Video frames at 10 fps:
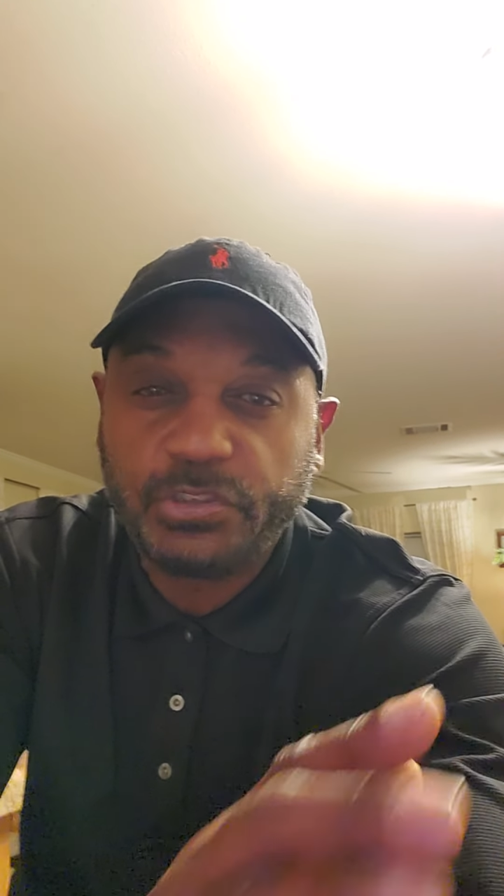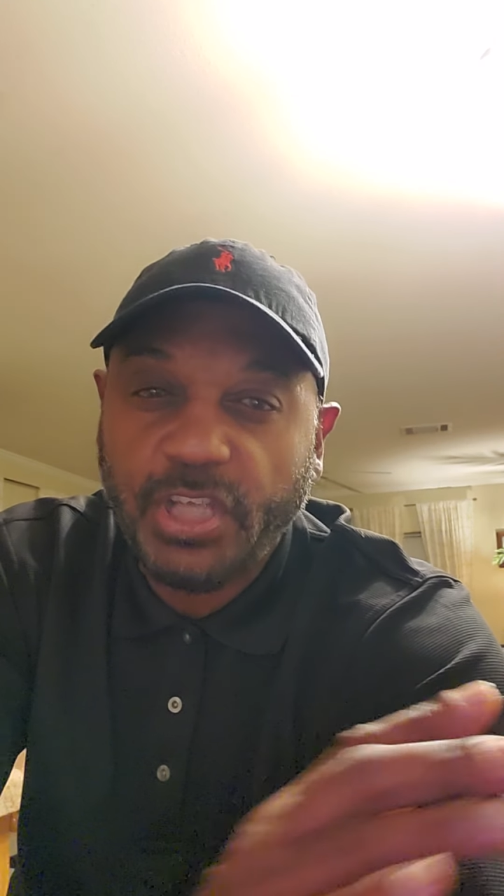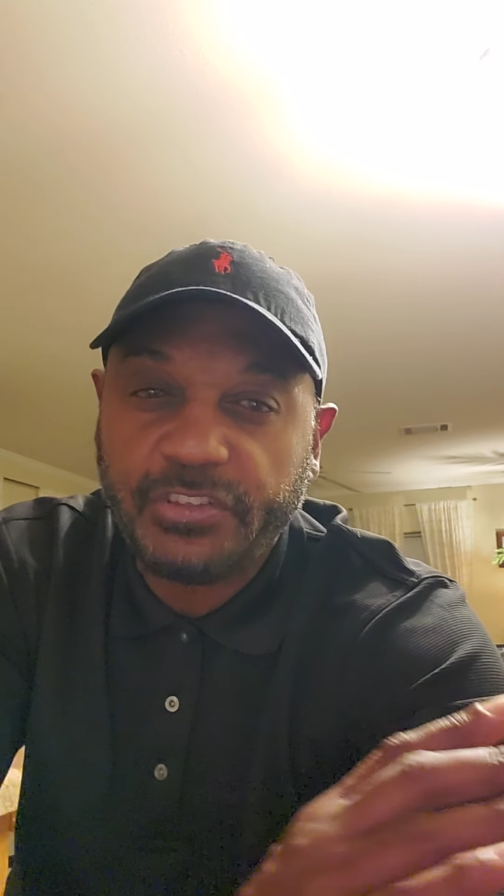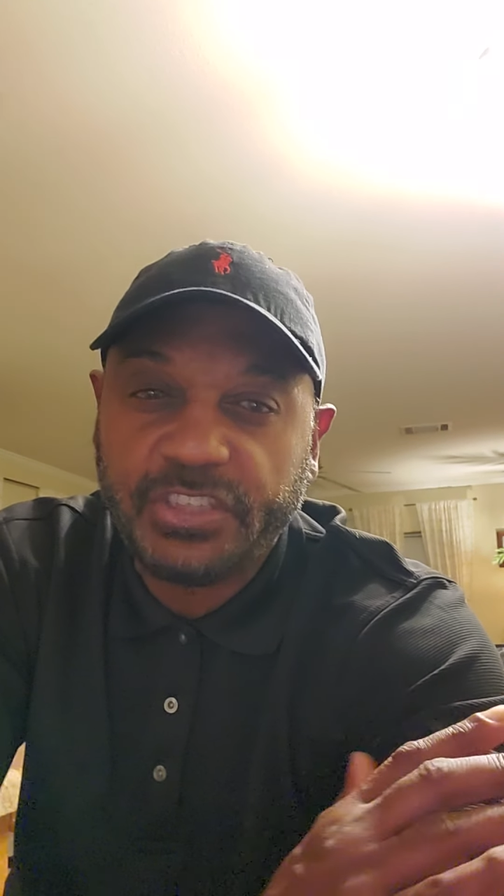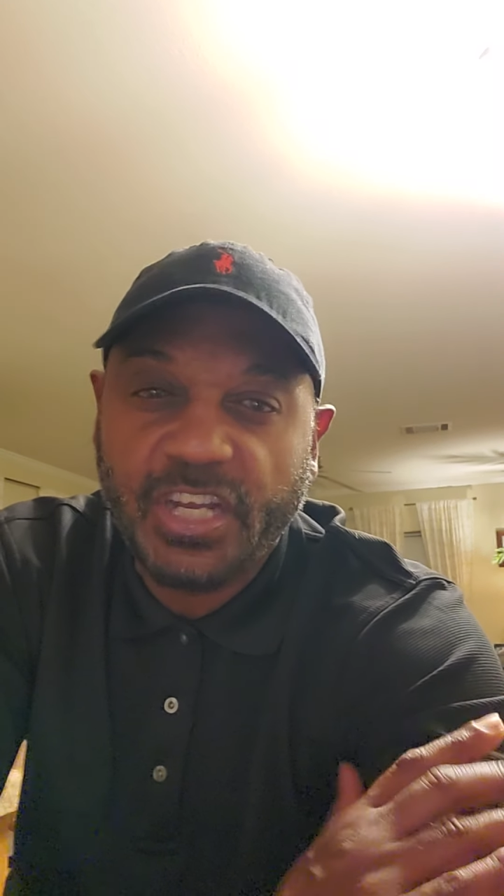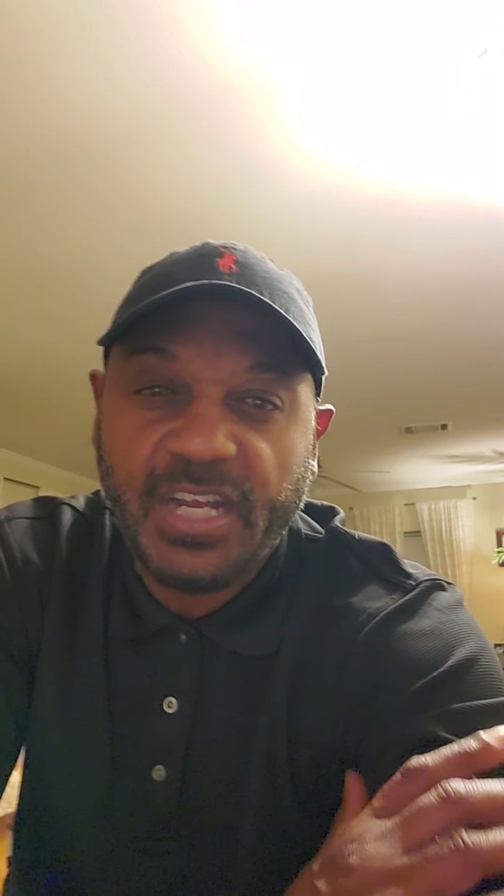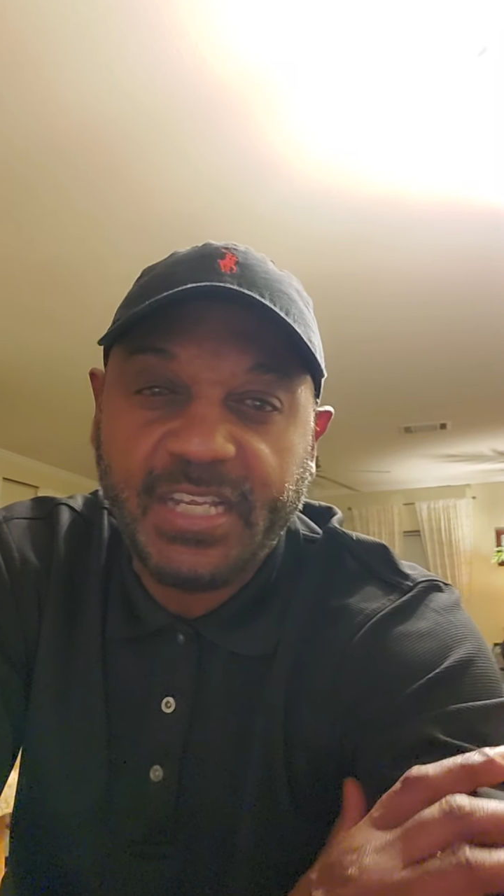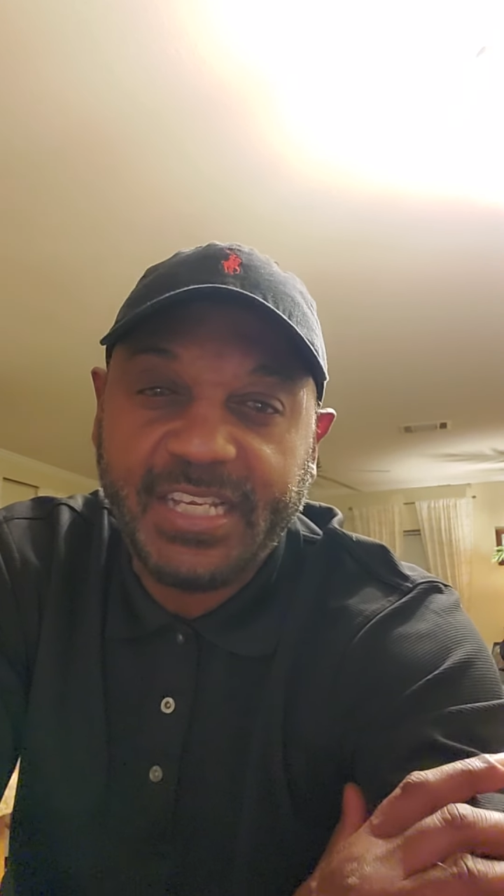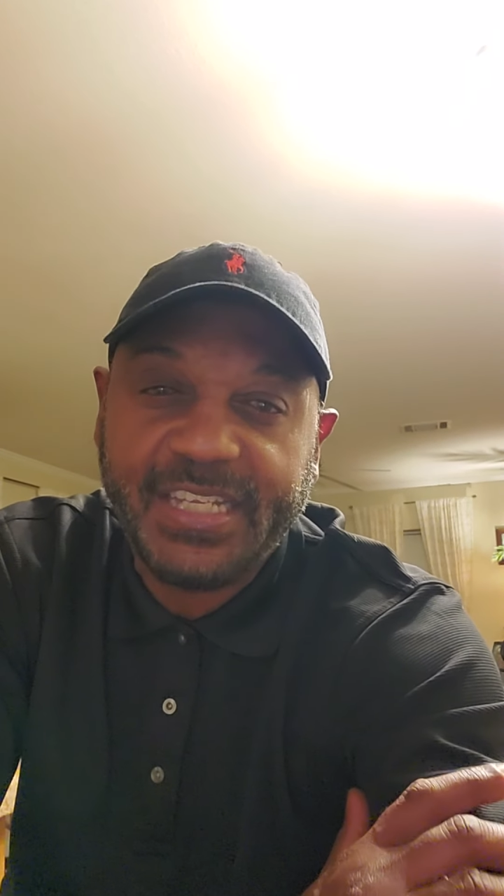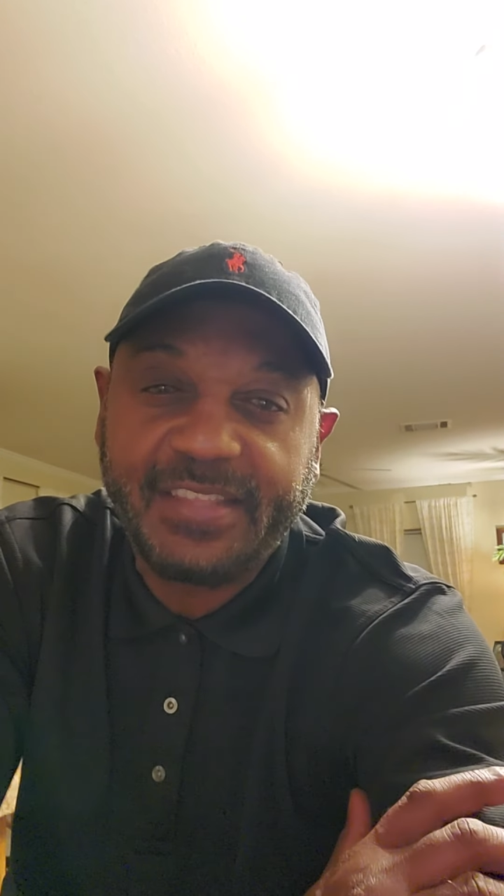touch the
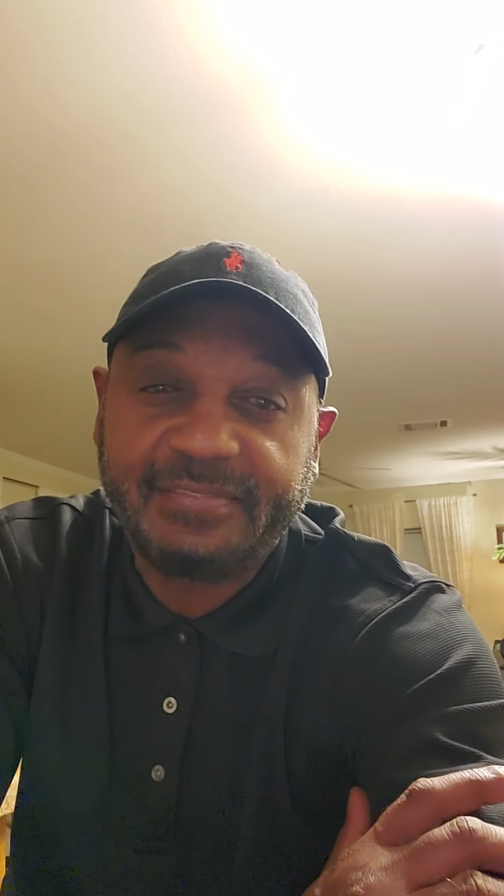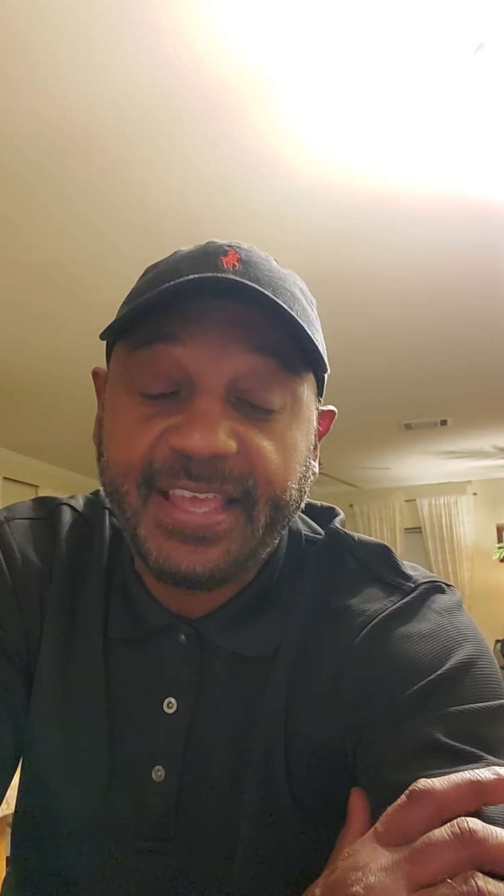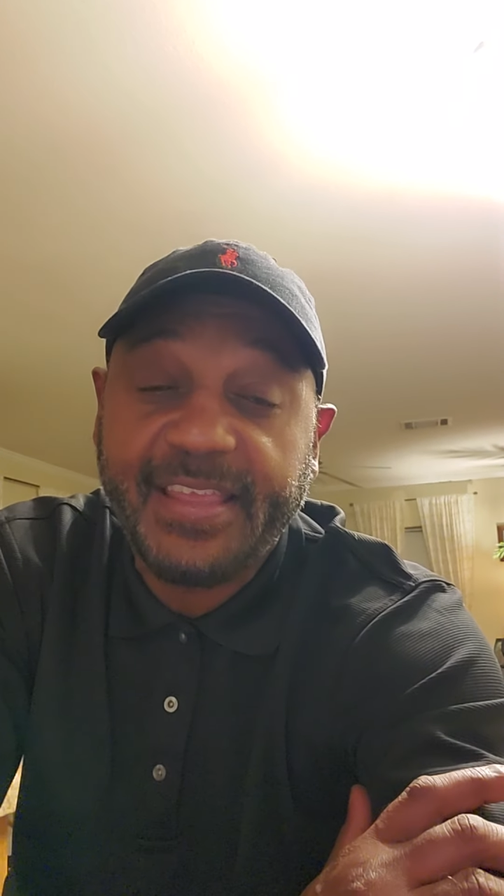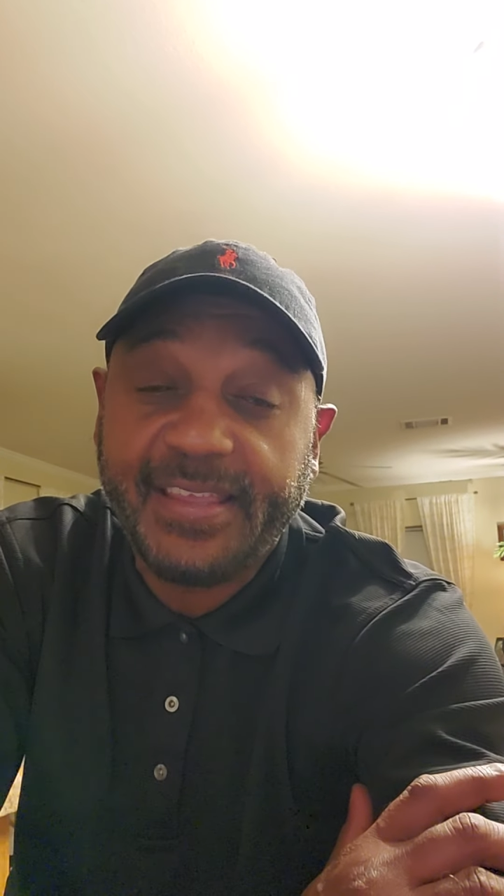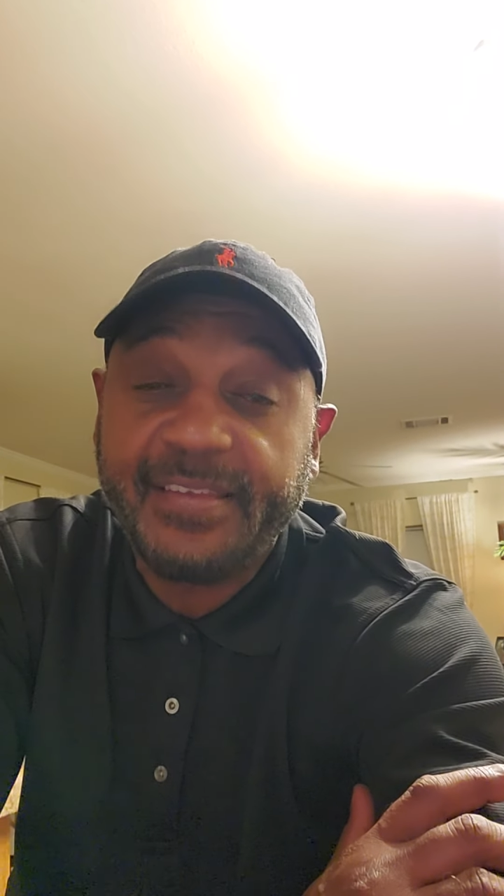unclean thing.